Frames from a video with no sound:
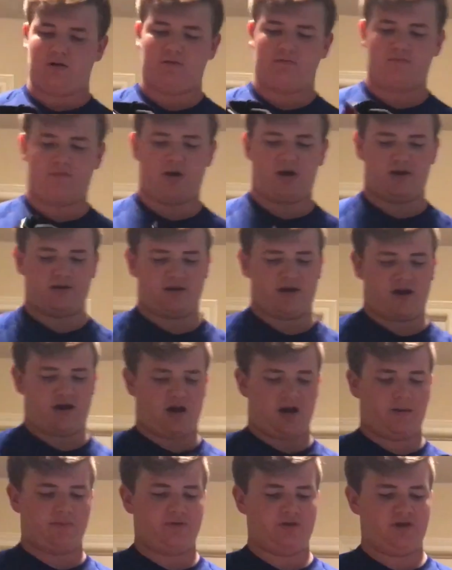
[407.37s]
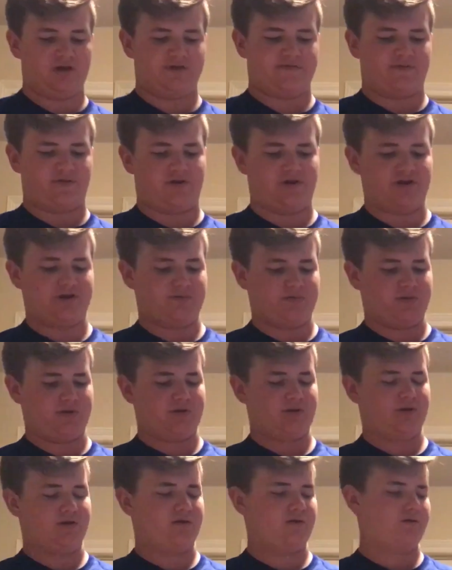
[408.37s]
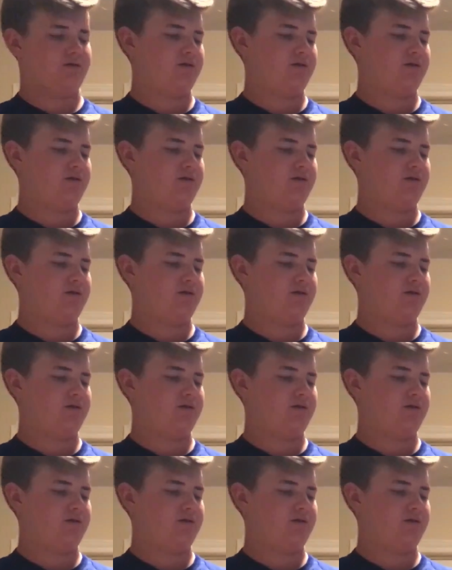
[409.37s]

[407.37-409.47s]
My dad got me these for Christmas.